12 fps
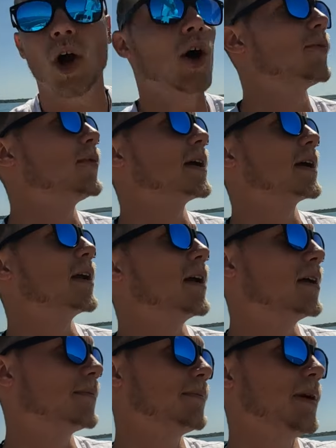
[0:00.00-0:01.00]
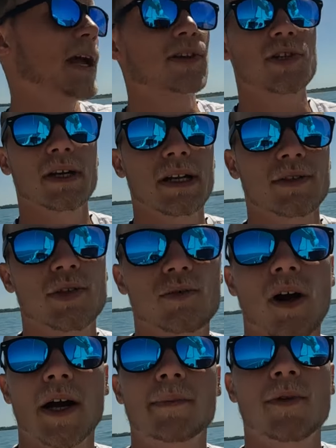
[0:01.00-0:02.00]
hopefully gonna engine into
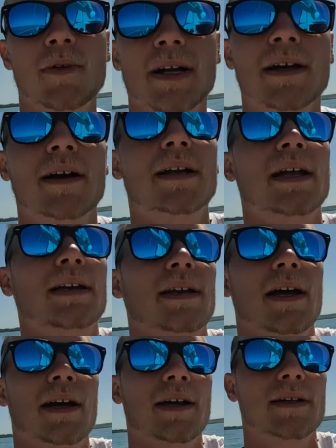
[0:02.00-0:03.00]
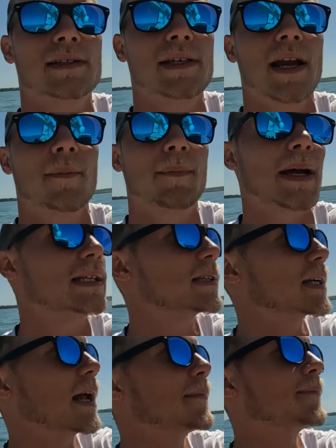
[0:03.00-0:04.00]
Ryde Marina and then set up base
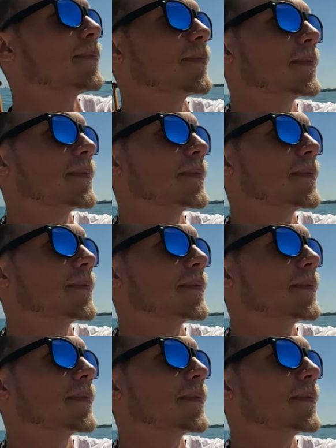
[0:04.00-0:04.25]
again.